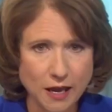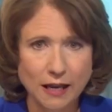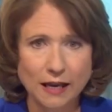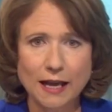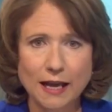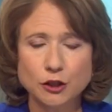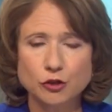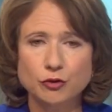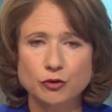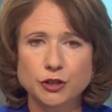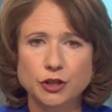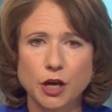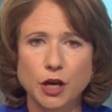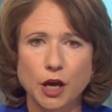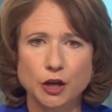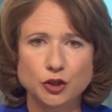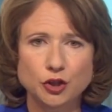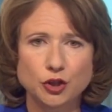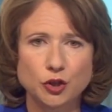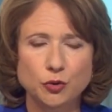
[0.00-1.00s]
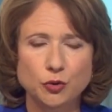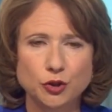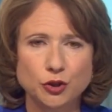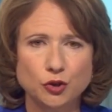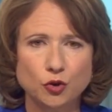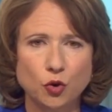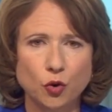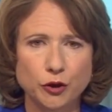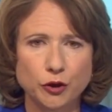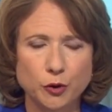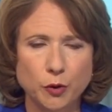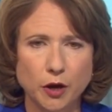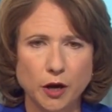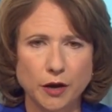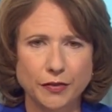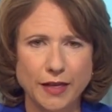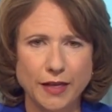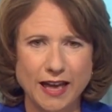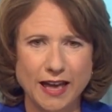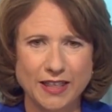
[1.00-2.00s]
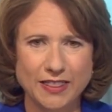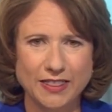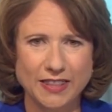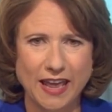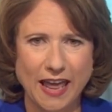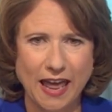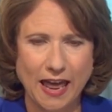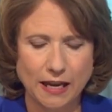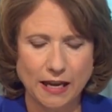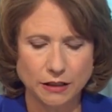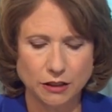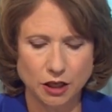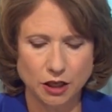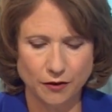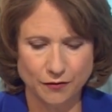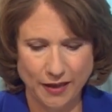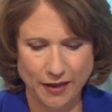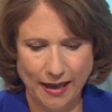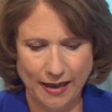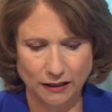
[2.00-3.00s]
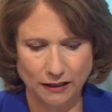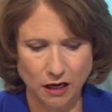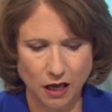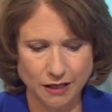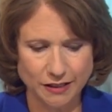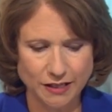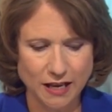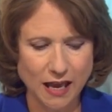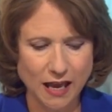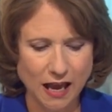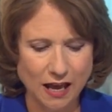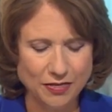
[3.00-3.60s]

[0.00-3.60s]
Let's return to the story you heard there at the end of the headlines,